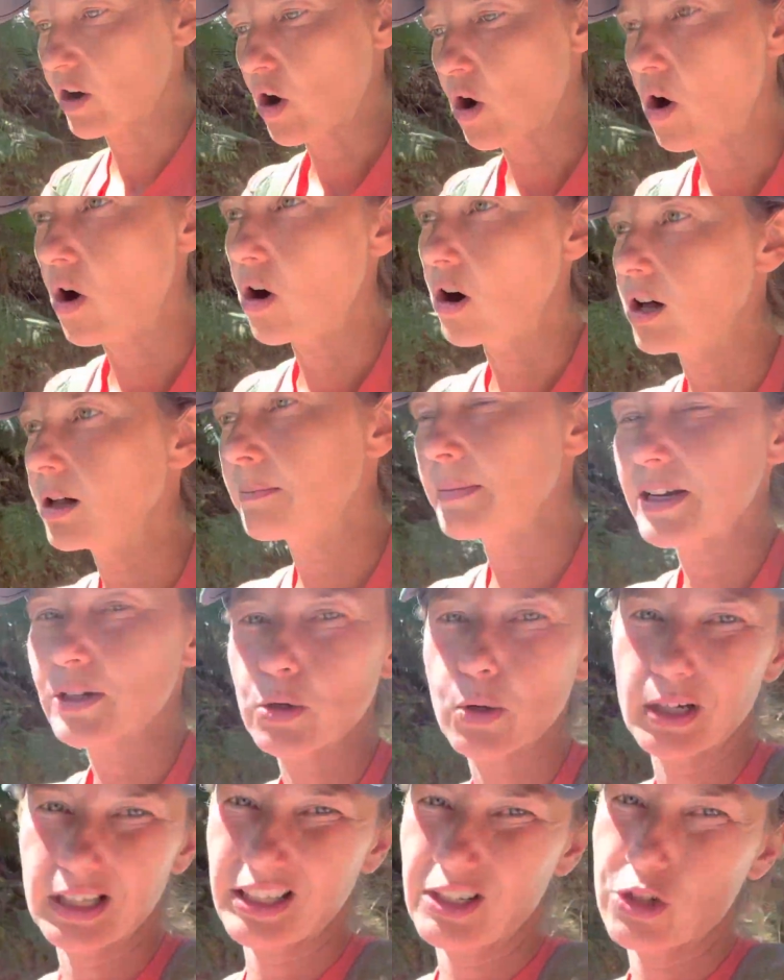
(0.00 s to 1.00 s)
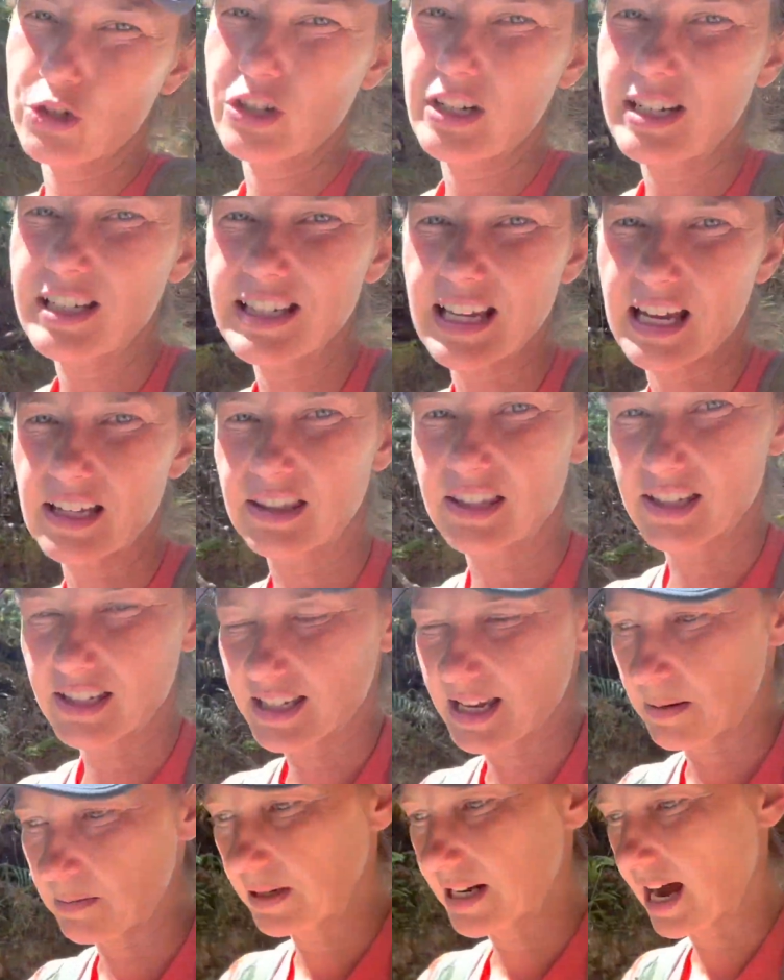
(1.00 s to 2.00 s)
all my toiletries at the
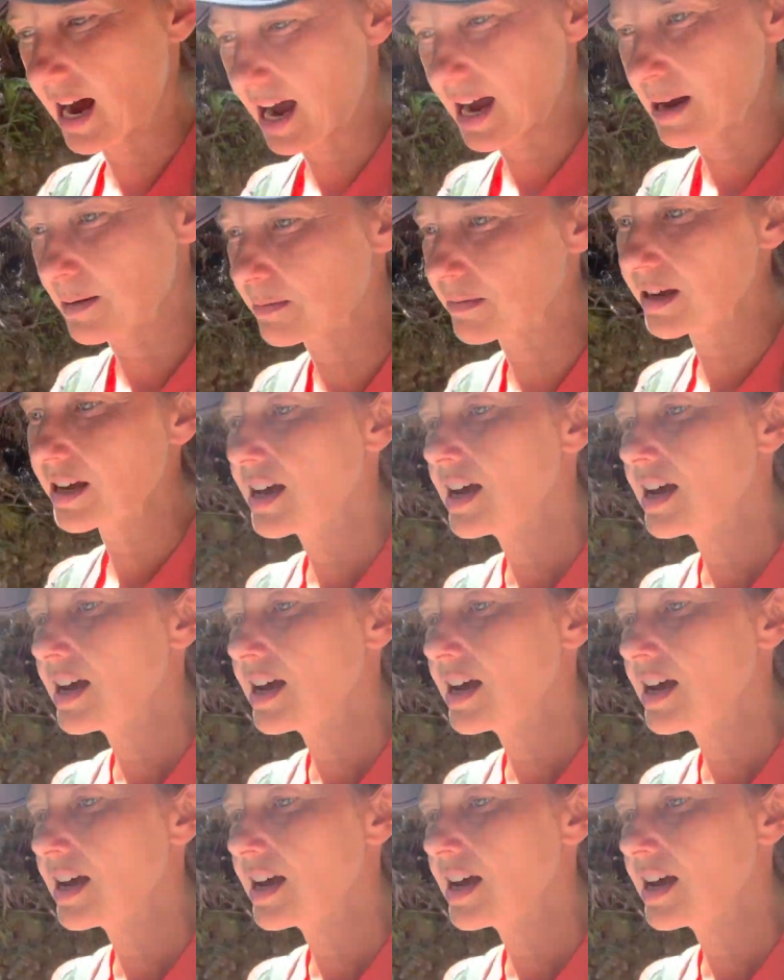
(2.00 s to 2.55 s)
same time.